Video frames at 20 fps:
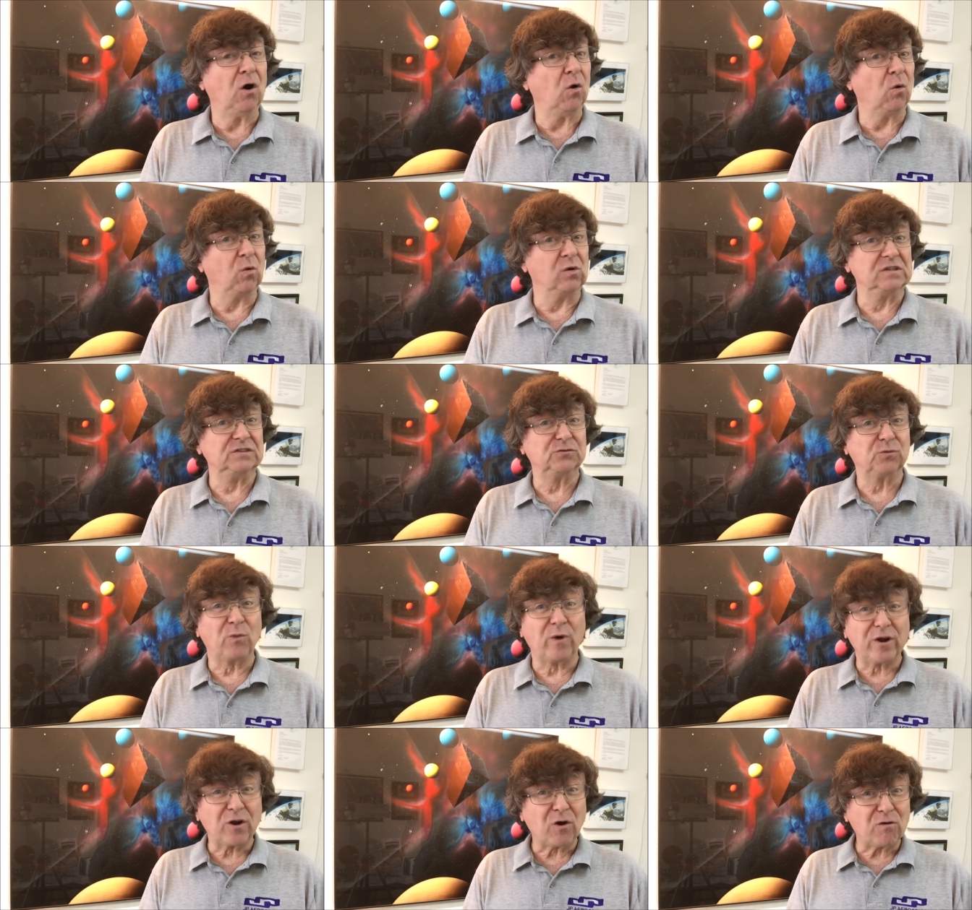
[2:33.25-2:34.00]
was
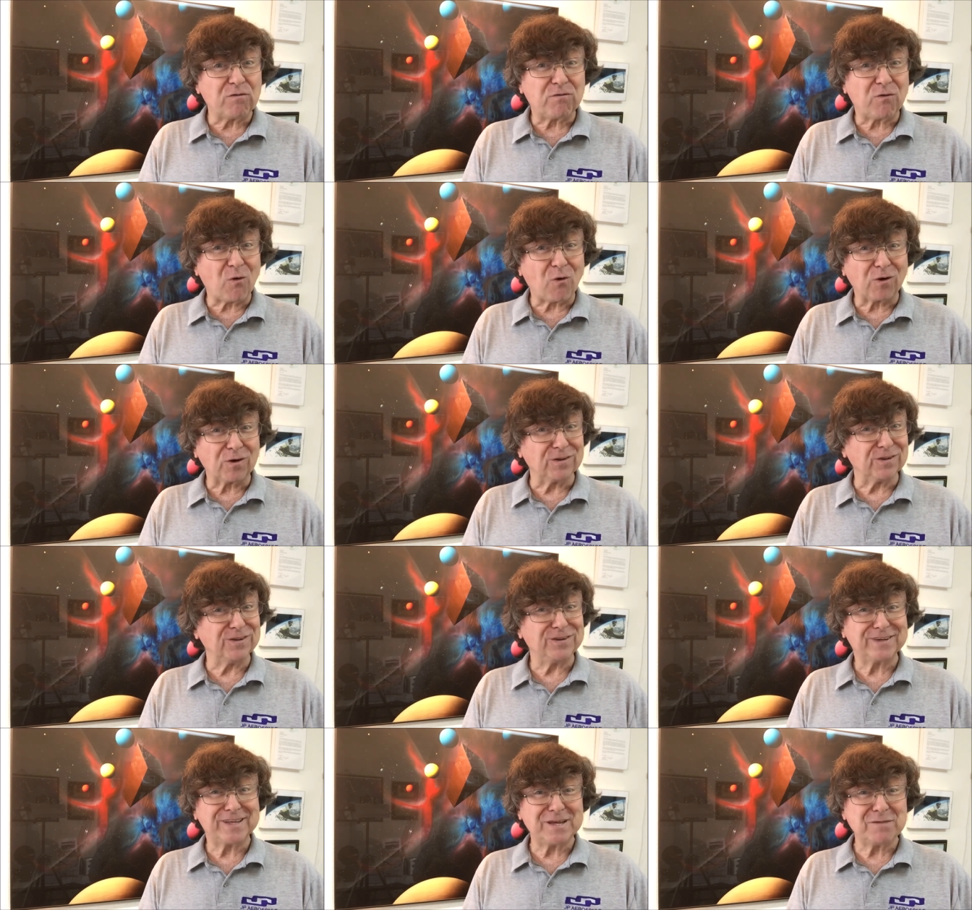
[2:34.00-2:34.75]
one oh four
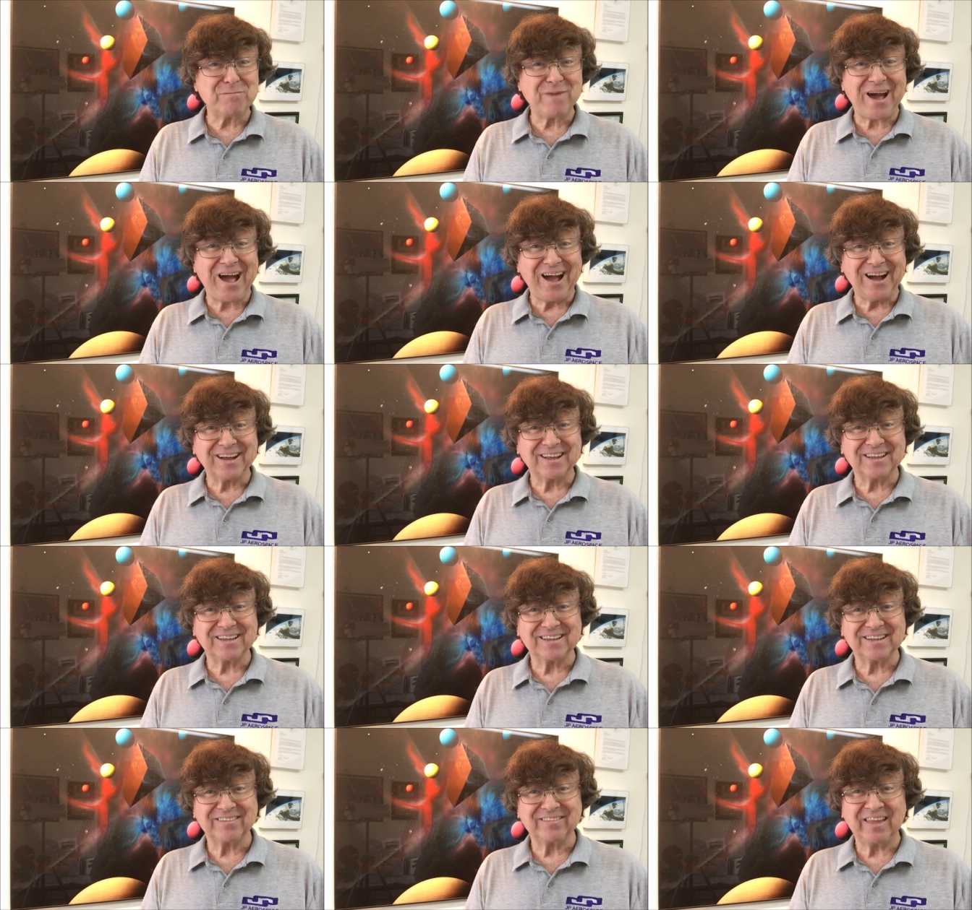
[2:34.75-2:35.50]
looking back?
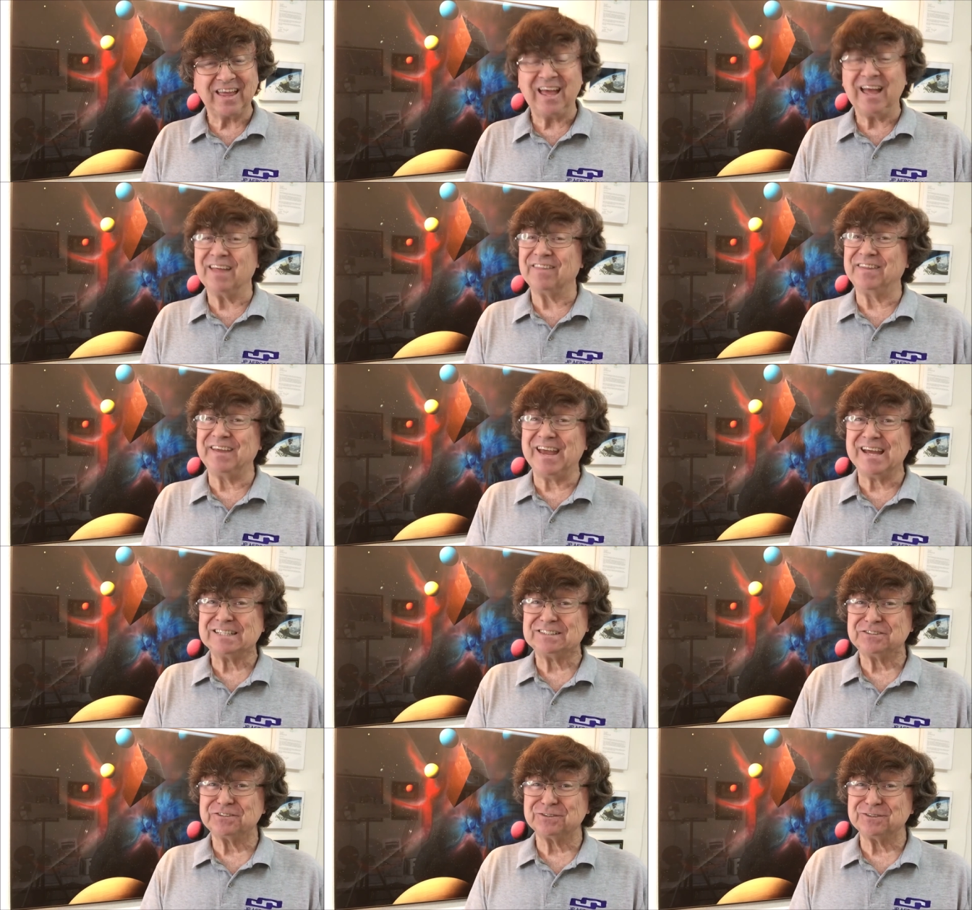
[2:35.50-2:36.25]
The
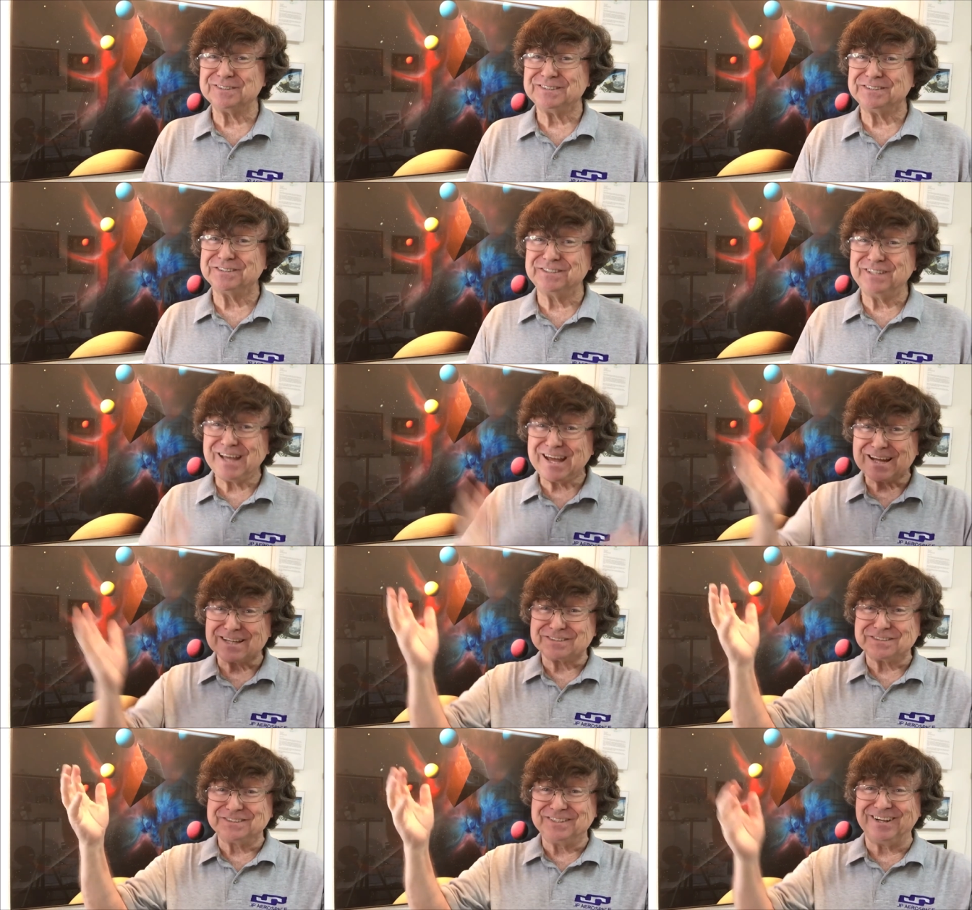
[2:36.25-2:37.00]
answer is
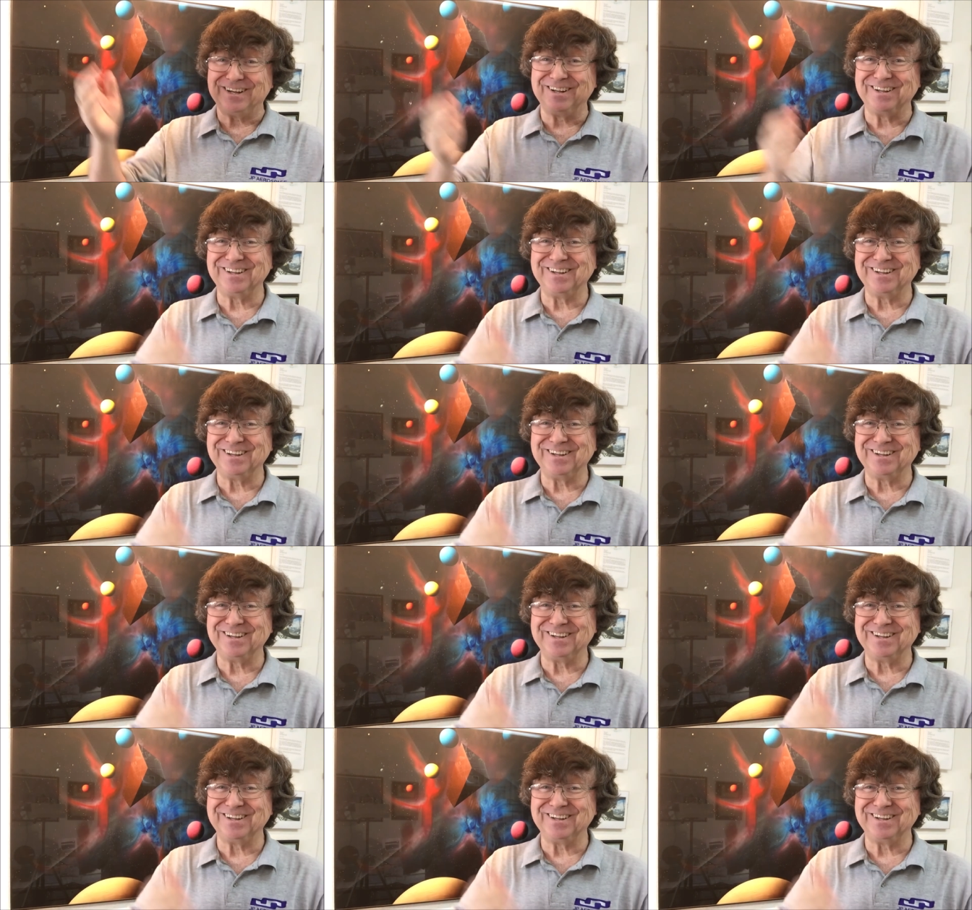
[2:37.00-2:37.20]
yes.